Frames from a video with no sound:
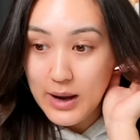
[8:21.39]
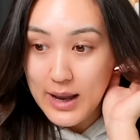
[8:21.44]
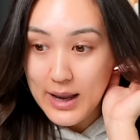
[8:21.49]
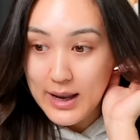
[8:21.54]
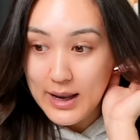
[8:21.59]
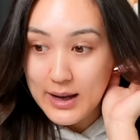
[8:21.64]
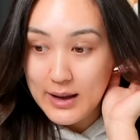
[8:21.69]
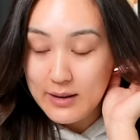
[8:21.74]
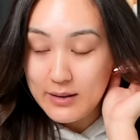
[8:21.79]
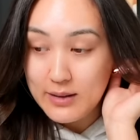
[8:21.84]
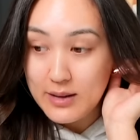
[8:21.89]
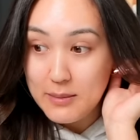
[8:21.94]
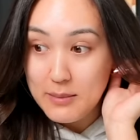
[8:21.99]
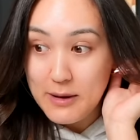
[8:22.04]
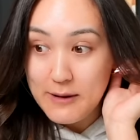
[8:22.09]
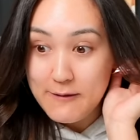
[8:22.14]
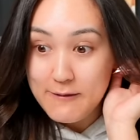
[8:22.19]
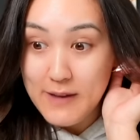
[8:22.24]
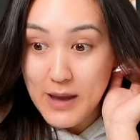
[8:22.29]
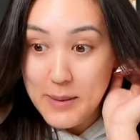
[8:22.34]
and then
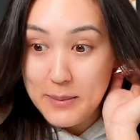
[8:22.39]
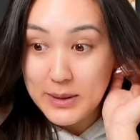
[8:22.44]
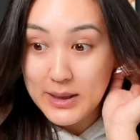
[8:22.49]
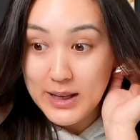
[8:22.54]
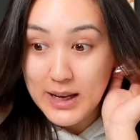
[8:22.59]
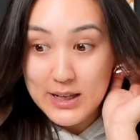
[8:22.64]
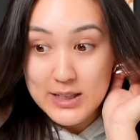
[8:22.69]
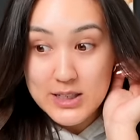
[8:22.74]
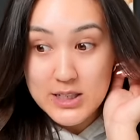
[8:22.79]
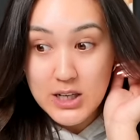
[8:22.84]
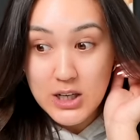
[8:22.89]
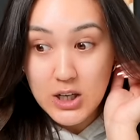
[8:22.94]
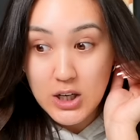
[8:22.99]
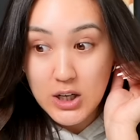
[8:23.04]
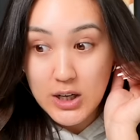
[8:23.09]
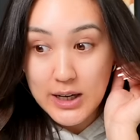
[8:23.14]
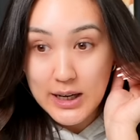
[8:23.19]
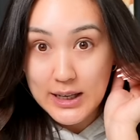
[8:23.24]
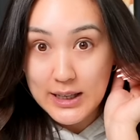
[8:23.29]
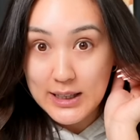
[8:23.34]
my family gets here
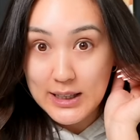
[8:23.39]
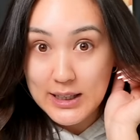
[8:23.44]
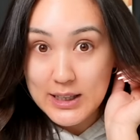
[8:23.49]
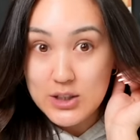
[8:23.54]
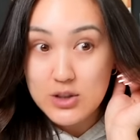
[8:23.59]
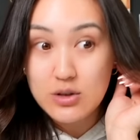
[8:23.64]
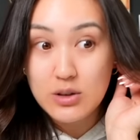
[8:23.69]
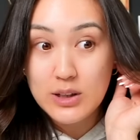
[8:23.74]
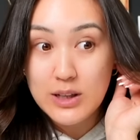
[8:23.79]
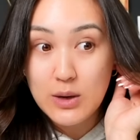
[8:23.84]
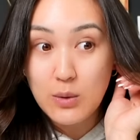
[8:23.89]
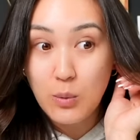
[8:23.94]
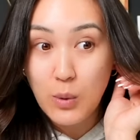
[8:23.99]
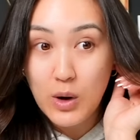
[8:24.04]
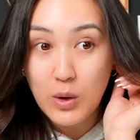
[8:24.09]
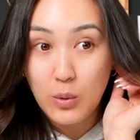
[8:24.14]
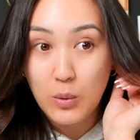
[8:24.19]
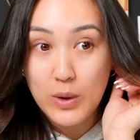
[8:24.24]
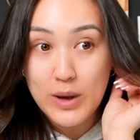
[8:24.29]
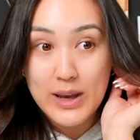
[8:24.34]
in literally
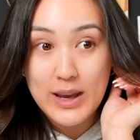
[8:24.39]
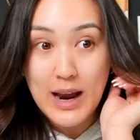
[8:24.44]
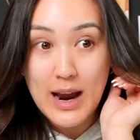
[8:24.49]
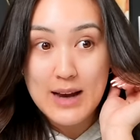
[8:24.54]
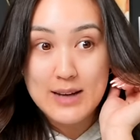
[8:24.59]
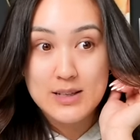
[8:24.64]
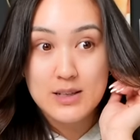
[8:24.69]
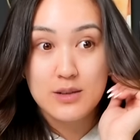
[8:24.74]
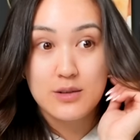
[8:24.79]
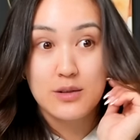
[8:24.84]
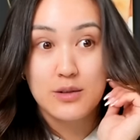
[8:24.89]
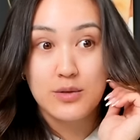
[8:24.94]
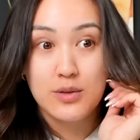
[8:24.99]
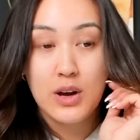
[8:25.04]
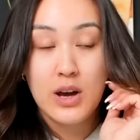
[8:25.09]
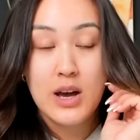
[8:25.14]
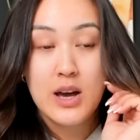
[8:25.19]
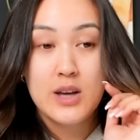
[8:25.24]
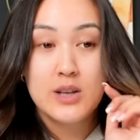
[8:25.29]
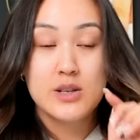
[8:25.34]
1 week as of
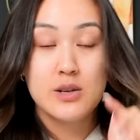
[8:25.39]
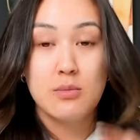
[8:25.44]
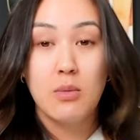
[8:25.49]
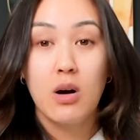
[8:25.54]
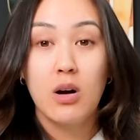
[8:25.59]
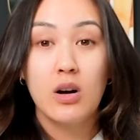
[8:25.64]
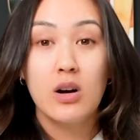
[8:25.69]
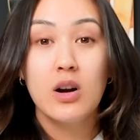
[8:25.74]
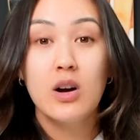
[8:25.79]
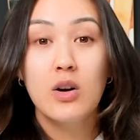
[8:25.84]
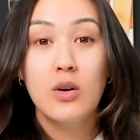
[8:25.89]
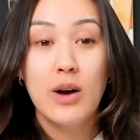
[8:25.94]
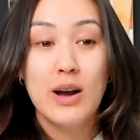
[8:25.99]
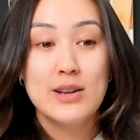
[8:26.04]
tomorrow.